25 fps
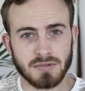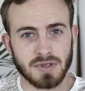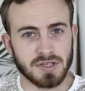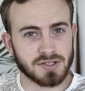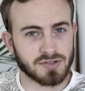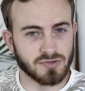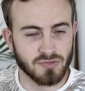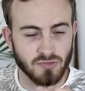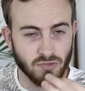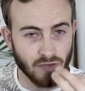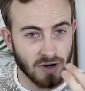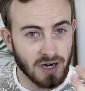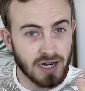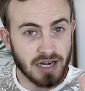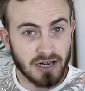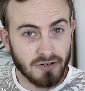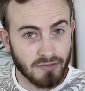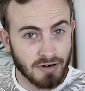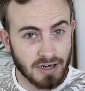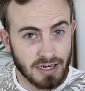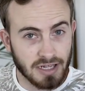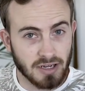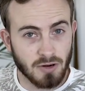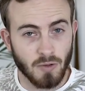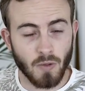It's really,
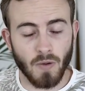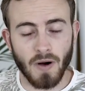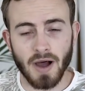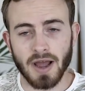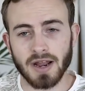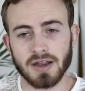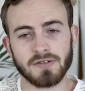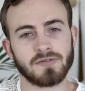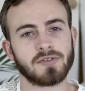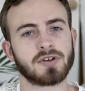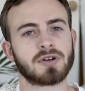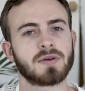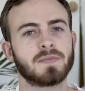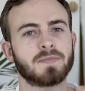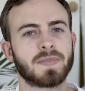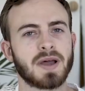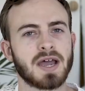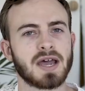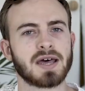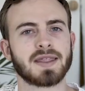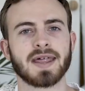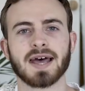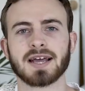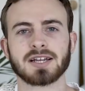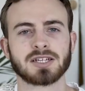really quiet. If you
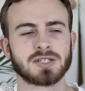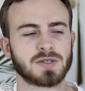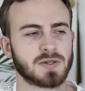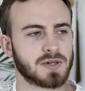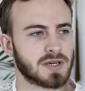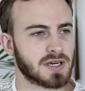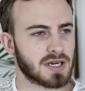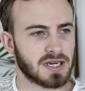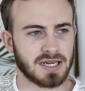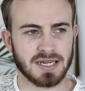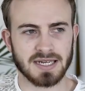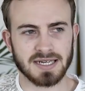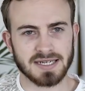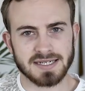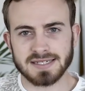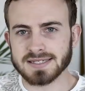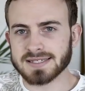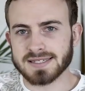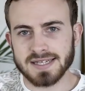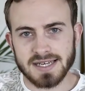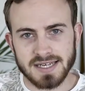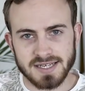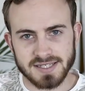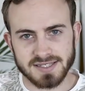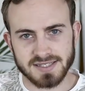compare that to a
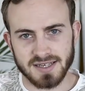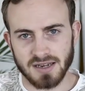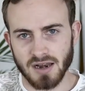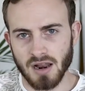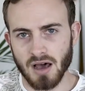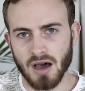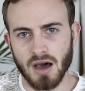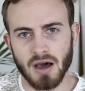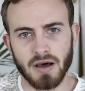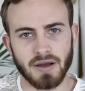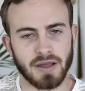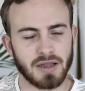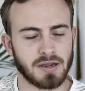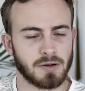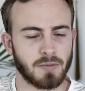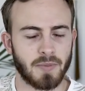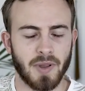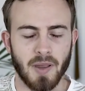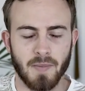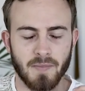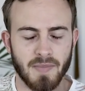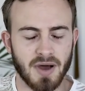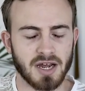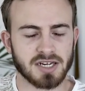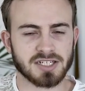DSLR, it'll
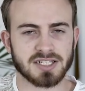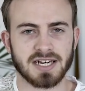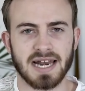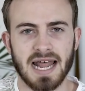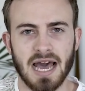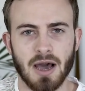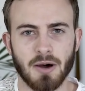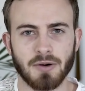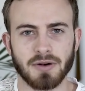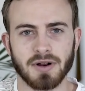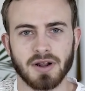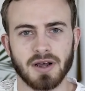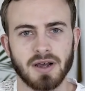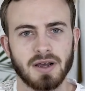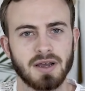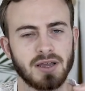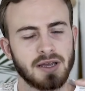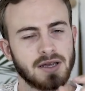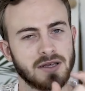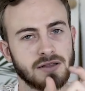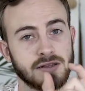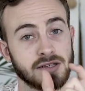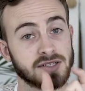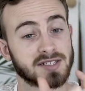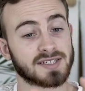be much louder.
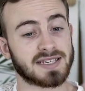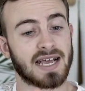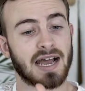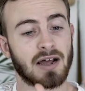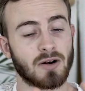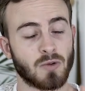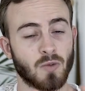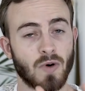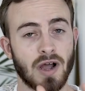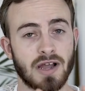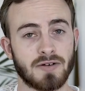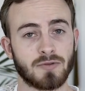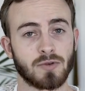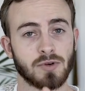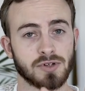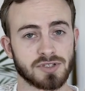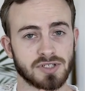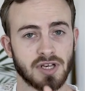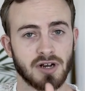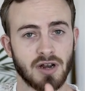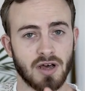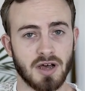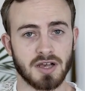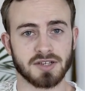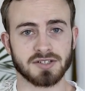The sound wave
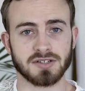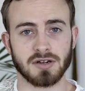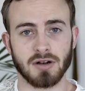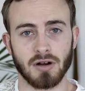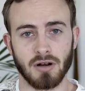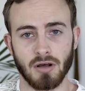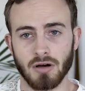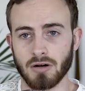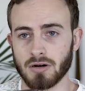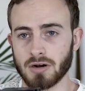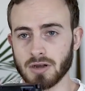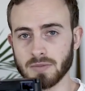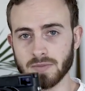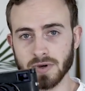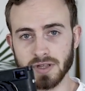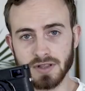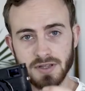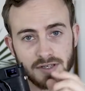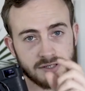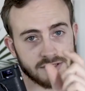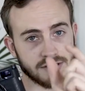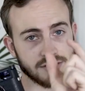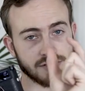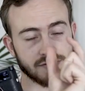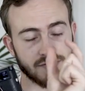also lasts a little longer, but
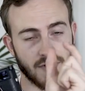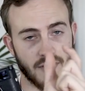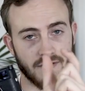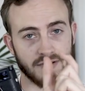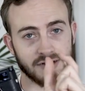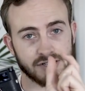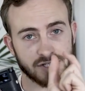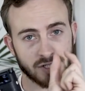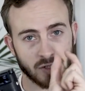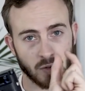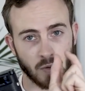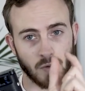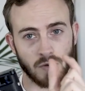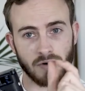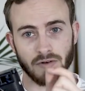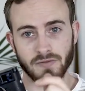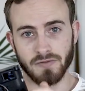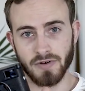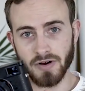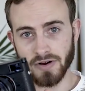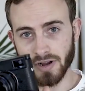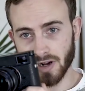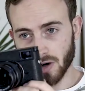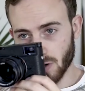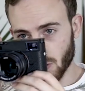this is very short and
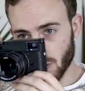very